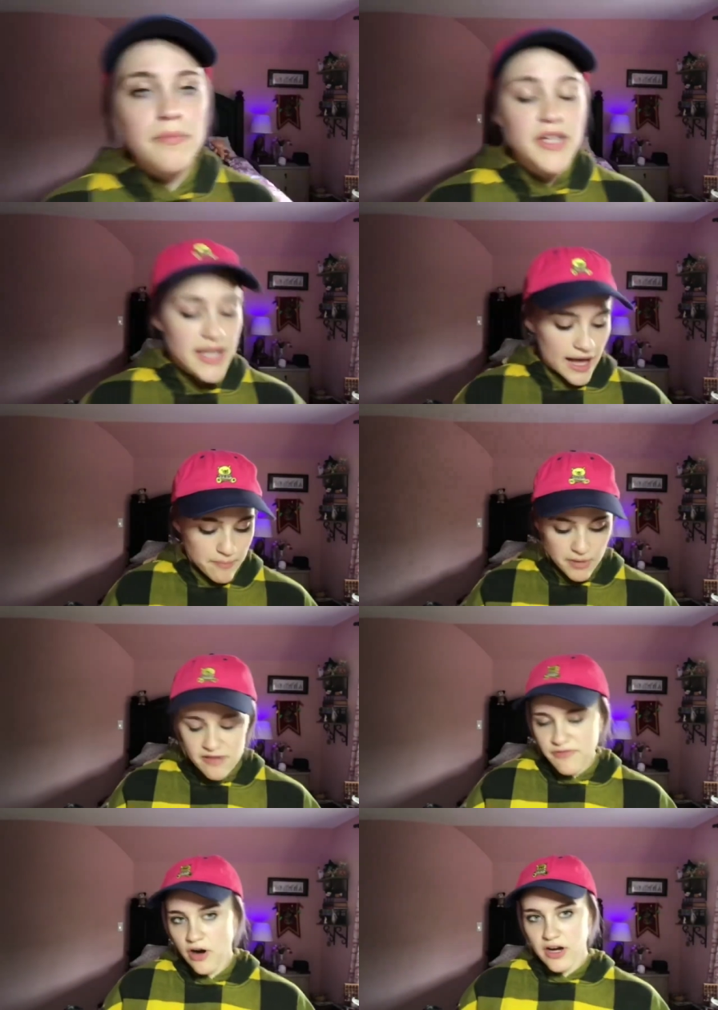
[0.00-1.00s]
But yeah, by
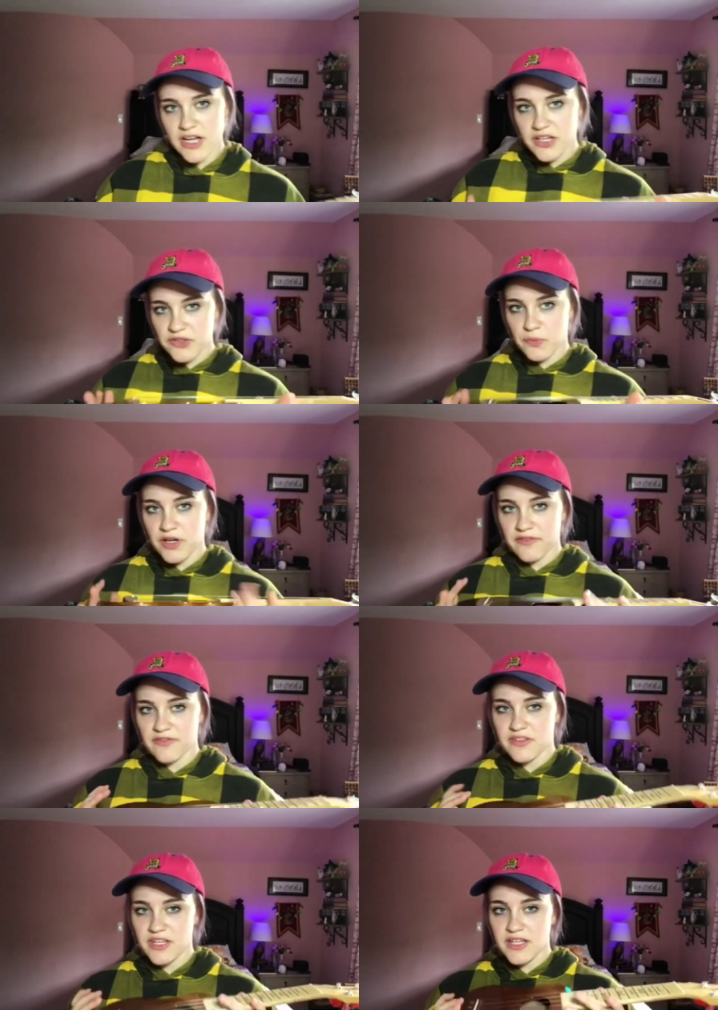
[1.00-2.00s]
far it is one
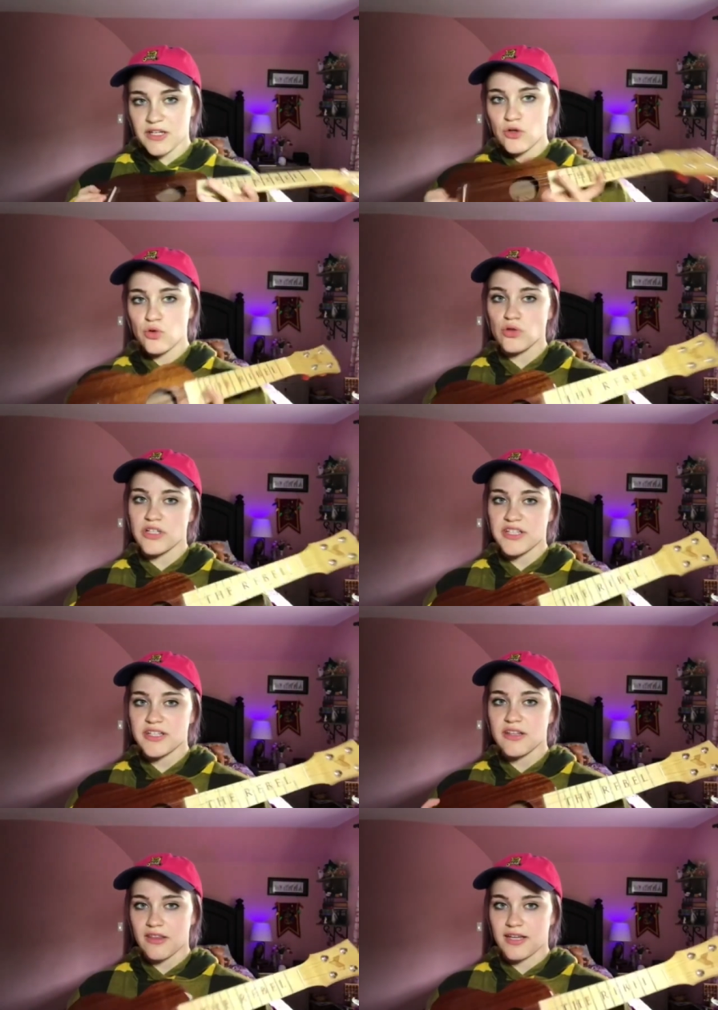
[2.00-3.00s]
of the coolest
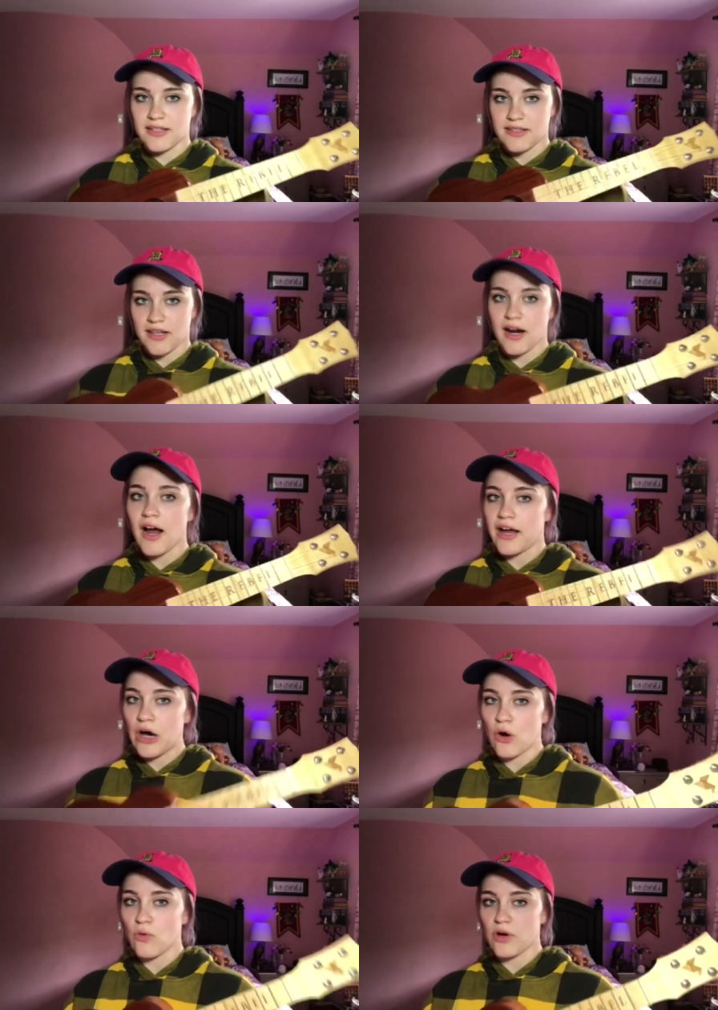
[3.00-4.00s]
things that I
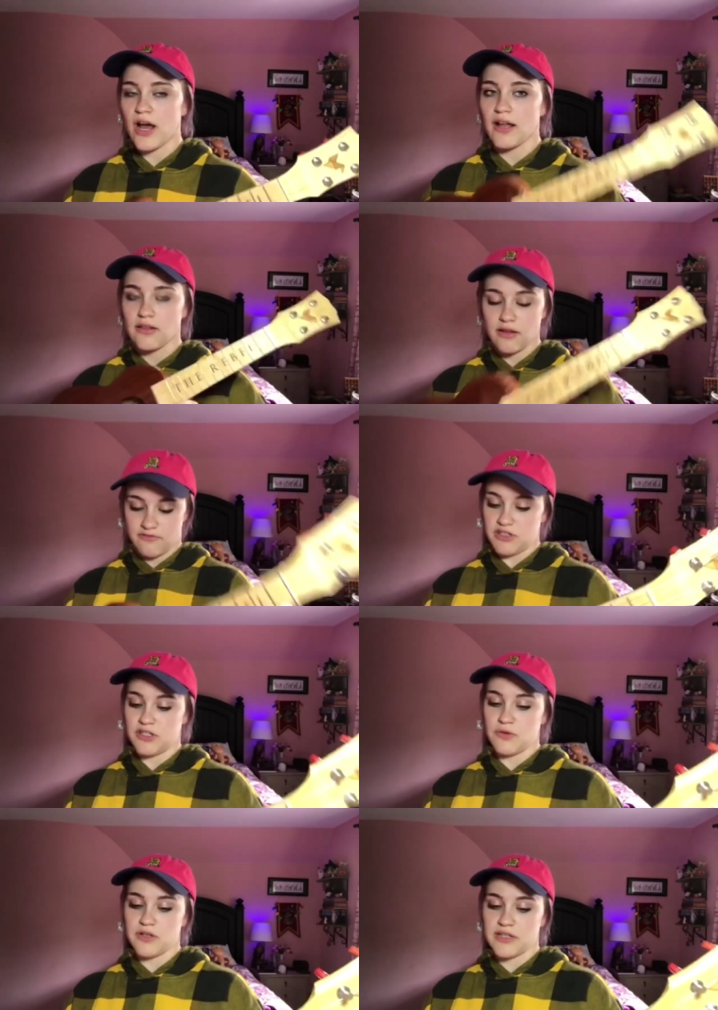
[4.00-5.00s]
own. I love this
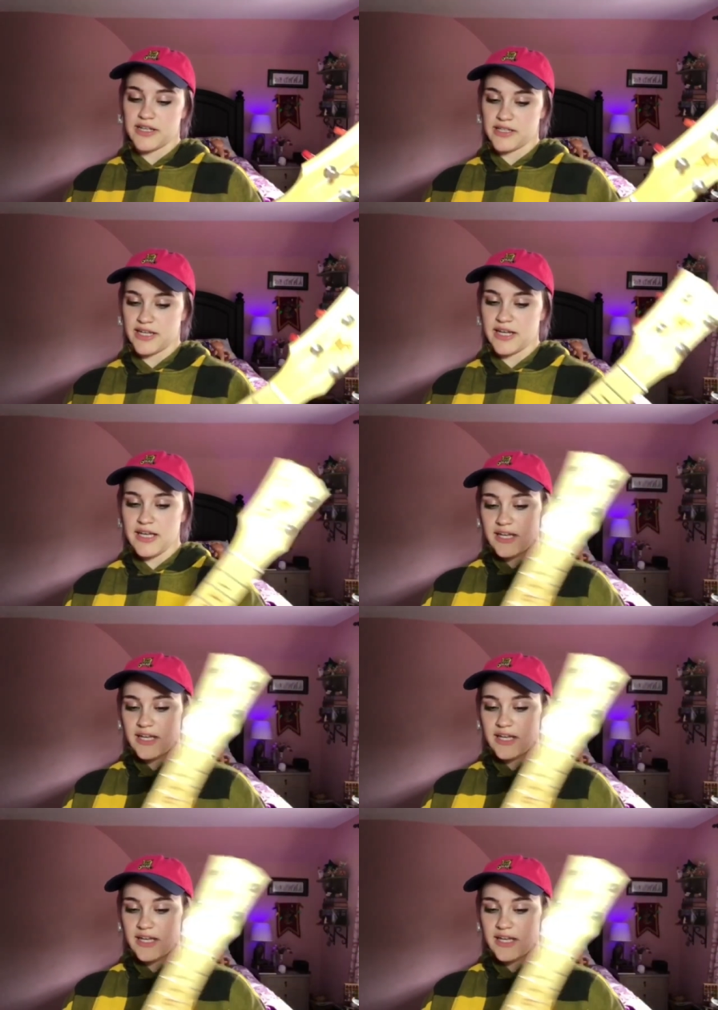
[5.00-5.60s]
ukulele.